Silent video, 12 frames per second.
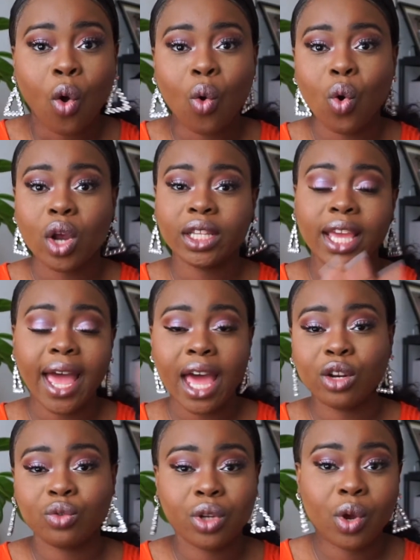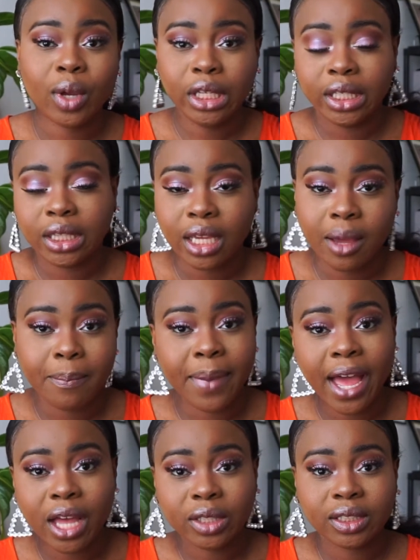or that I don't know anything
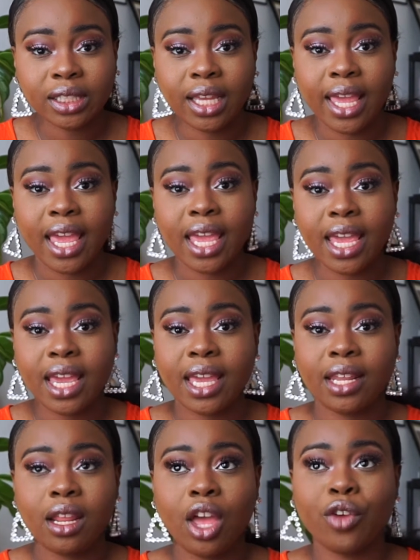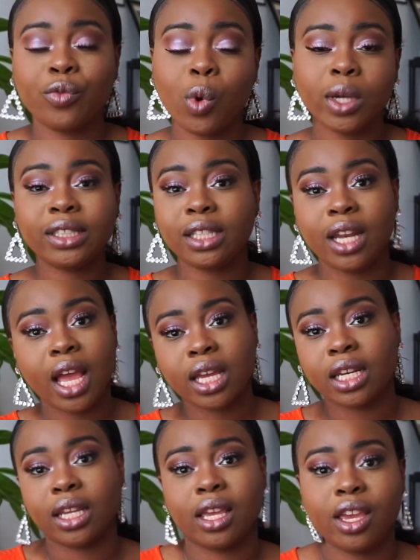about. And of course they're not
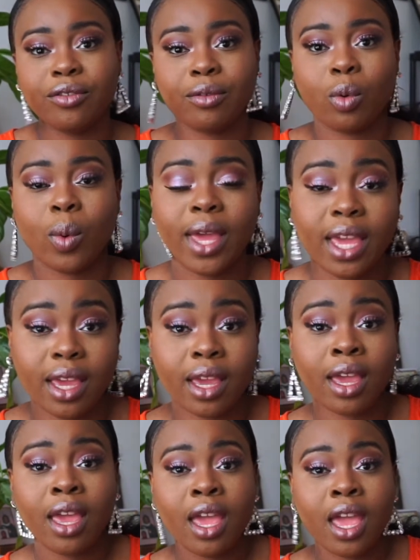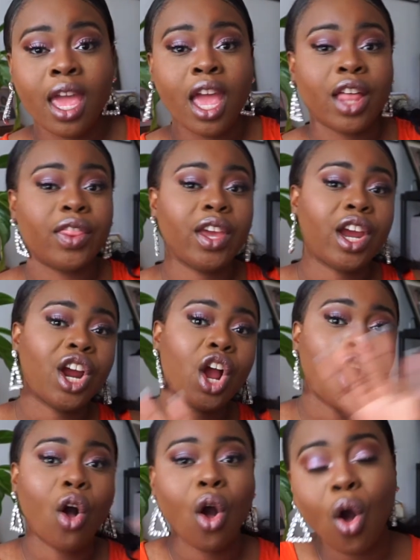going to give away their
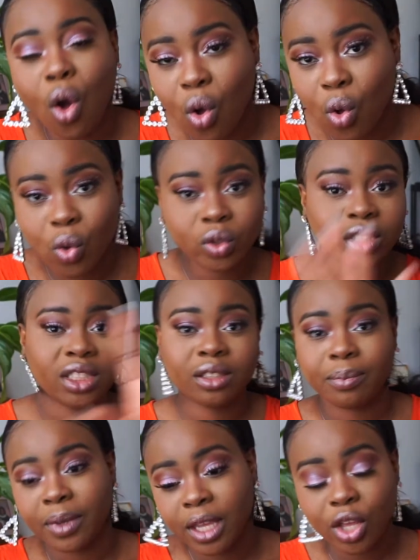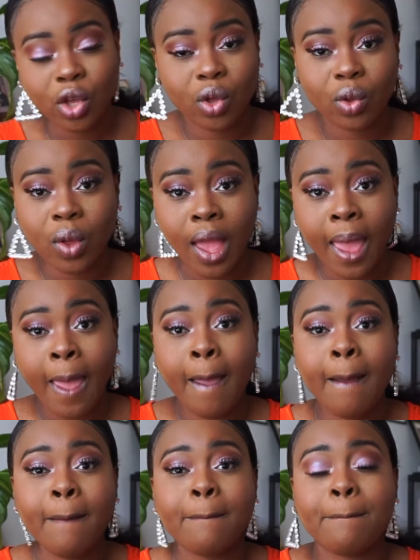whole spiel,
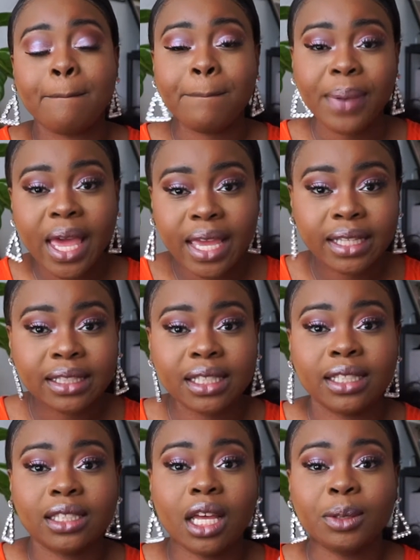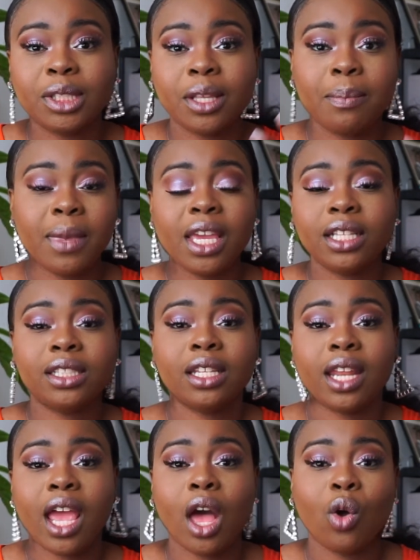but it's up to me to
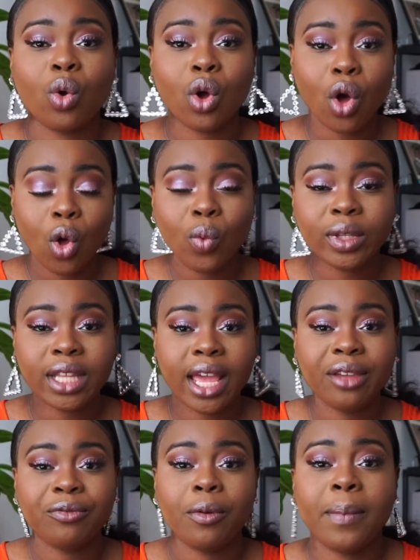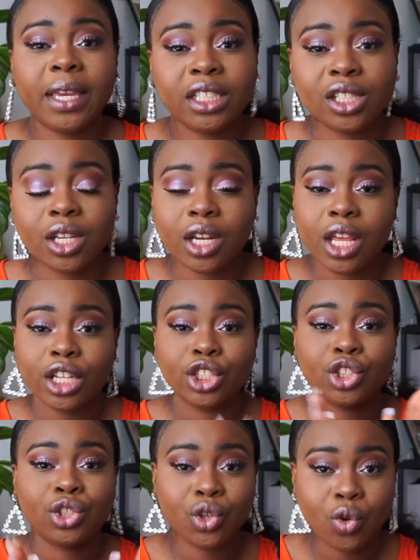now go with that information
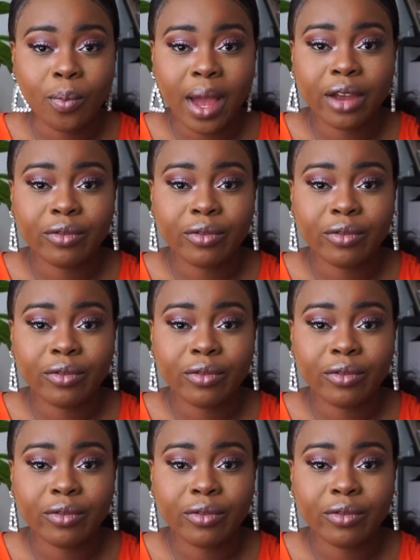and do my